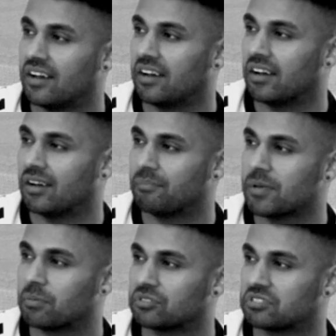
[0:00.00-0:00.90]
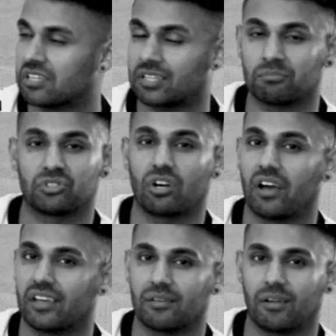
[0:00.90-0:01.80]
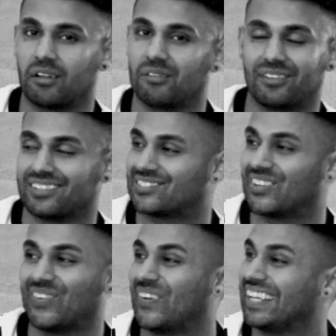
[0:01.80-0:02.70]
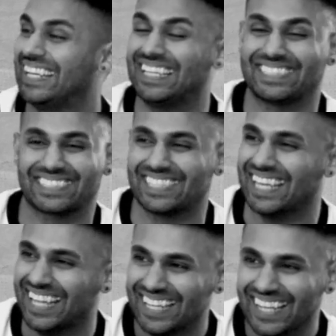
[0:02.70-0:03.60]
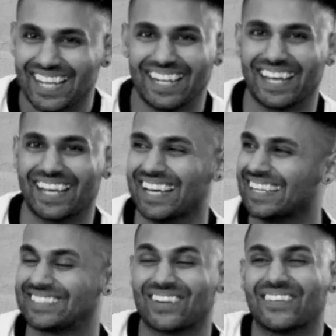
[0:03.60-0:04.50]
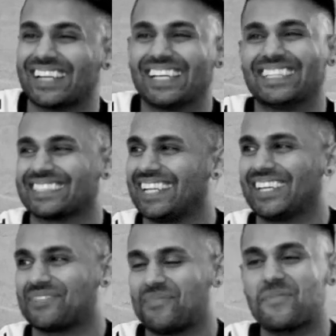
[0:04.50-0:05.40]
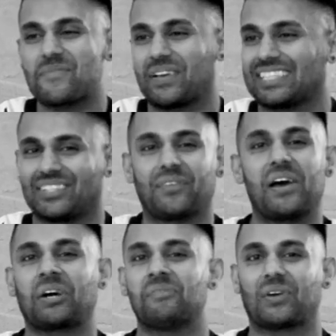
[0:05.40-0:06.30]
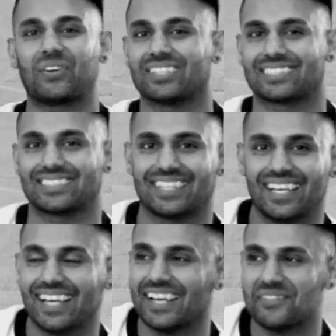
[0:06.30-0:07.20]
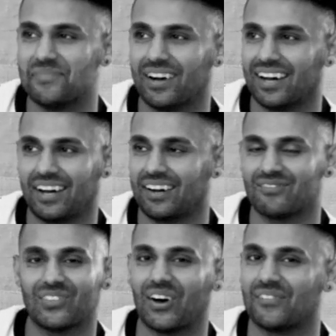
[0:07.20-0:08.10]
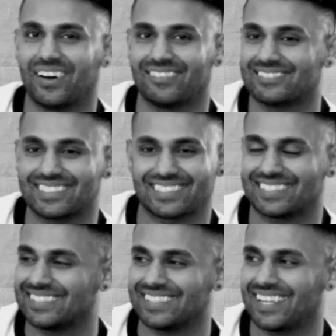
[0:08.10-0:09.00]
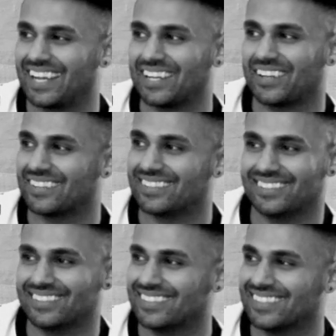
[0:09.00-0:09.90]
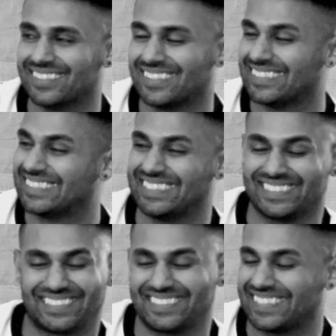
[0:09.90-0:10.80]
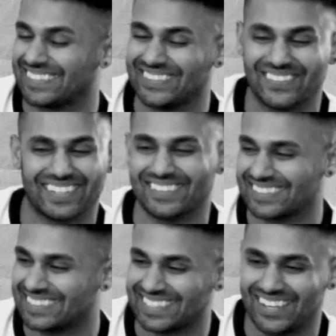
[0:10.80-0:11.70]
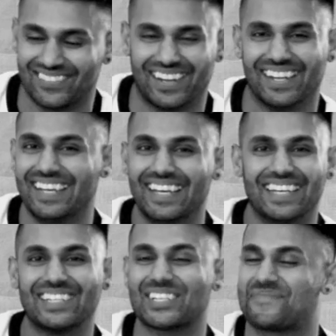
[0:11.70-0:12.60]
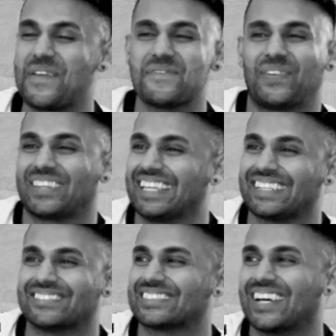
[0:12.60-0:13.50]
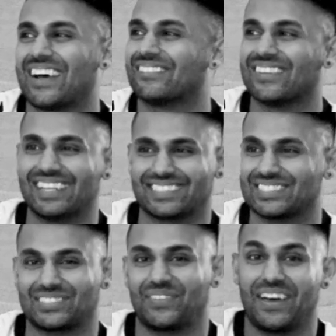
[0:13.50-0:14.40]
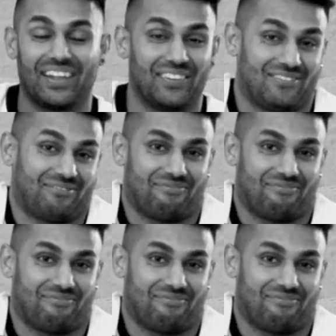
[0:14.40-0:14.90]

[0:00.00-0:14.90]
man. People just think I'm shy. I don't know what it is. Like, it's maybe because of the way I come across. But I'm not, man. I don't know what to say. It's just people think I'm sure I'm not. It's just the way